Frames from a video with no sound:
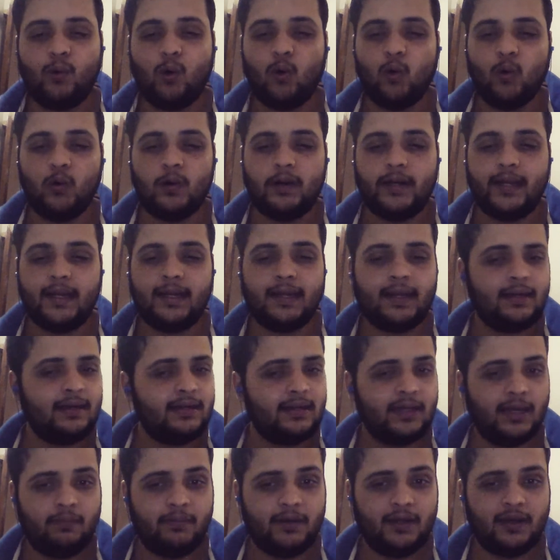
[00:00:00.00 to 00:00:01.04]
Holding and
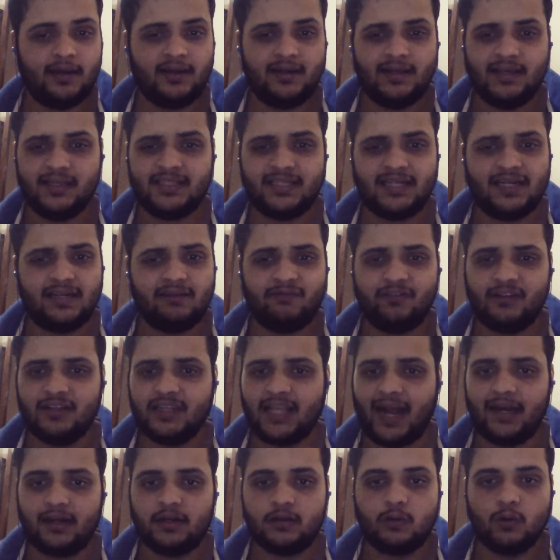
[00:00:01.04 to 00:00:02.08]
Gabriel isn't
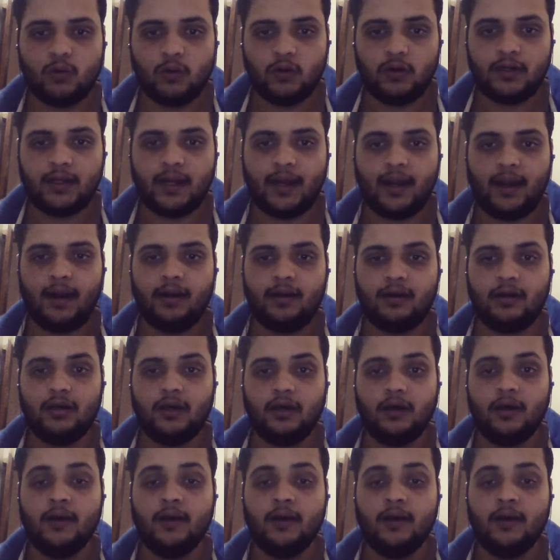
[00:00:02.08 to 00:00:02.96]
that good. And